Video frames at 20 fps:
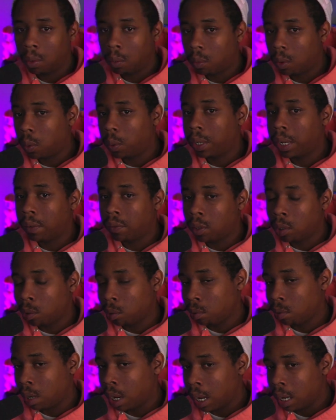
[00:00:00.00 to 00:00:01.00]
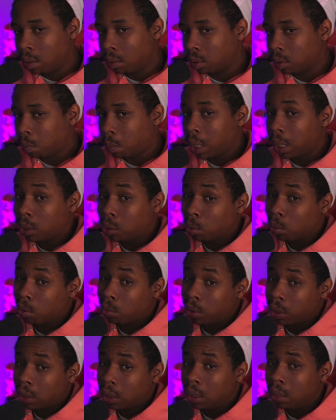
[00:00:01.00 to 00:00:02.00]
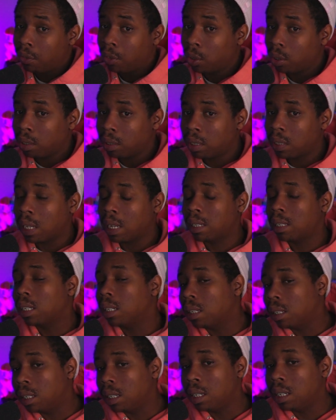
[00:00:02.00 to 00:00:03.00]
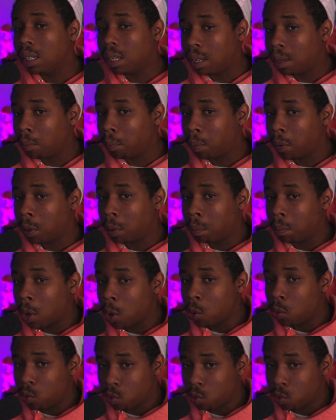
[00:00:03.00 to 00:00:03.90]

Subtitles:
What we have to do now is make sure the receiver is set to D input mode.